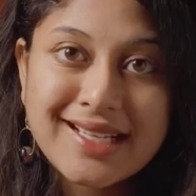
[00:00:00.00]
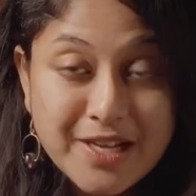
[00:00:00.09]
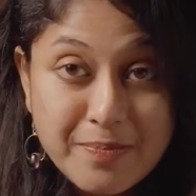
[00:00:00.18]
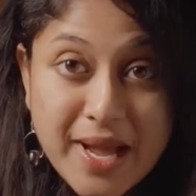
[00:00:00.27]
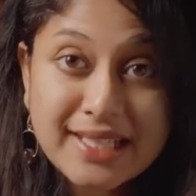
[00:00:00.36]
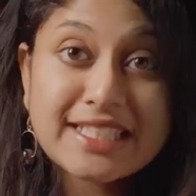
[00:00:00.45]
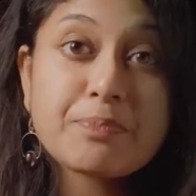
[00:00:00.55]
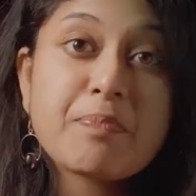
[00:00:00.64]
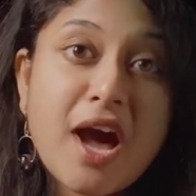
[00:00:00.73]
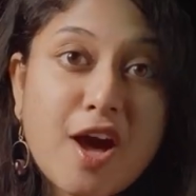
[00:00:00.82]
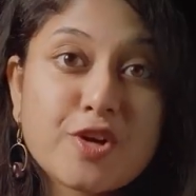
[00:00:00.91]
combining the
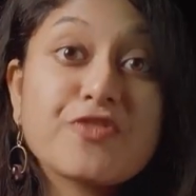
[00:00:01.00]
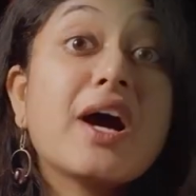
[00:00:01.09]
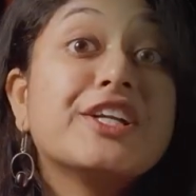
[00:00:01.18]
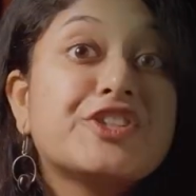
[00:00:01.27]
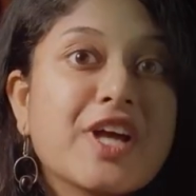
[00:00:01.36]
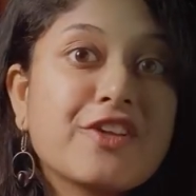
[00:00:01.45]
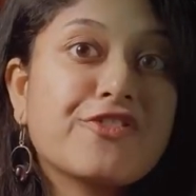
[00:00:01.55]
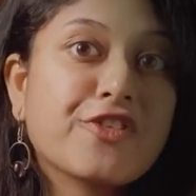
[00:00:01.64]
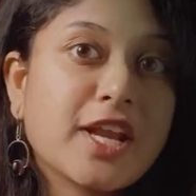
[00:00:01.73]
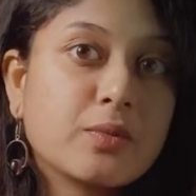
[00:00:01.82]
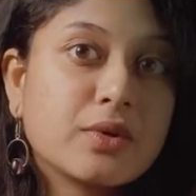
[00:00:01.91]
power of agile
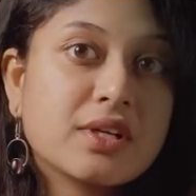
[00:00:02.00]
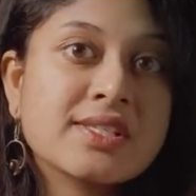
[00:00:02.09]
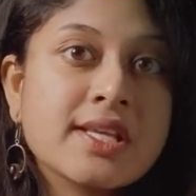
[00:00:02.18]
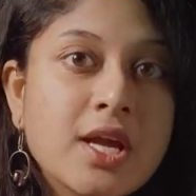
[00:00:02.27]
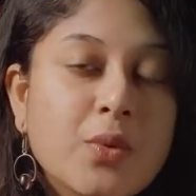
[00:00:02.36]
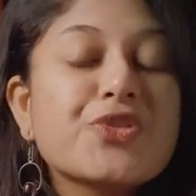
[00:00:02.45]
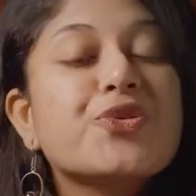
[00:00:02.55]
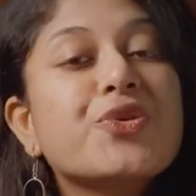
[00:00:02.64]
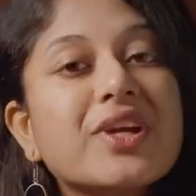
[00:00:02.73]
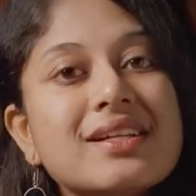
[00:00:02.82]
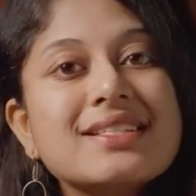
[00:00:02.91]
frameworks with
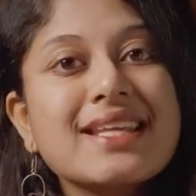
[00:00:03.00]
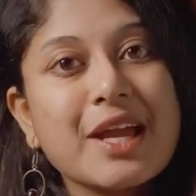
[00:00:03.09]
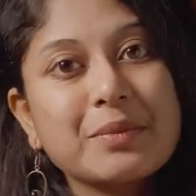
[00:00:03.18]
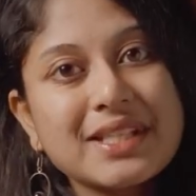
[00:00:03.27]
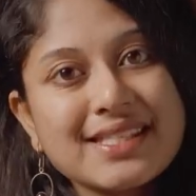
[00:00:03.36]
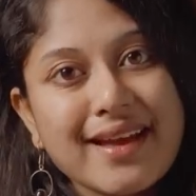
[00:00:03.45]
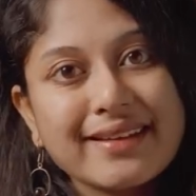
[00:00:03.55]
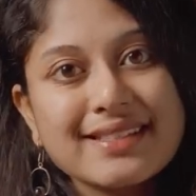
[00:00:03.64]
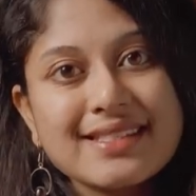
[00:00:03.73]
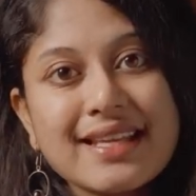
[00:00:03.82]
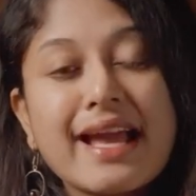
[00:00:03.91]
real-time
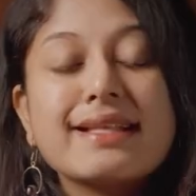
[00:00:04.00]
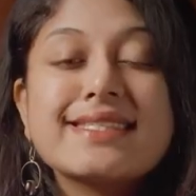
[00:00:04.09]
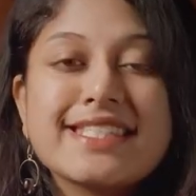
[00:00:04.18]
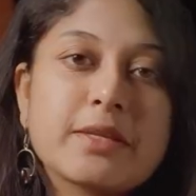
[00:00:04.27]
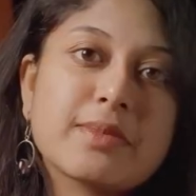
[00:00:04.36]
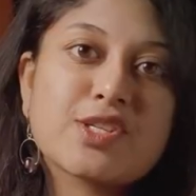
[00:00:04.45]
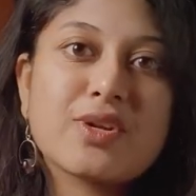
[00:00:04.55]
insights and seamless